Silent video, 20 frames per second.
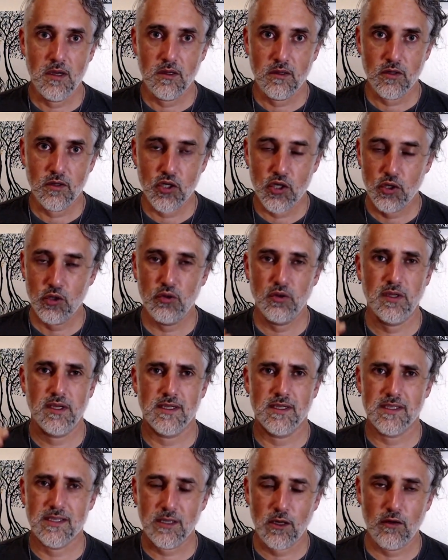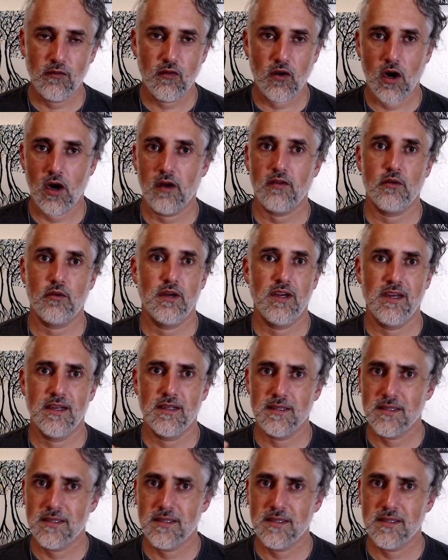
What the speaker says: truly self-authoring and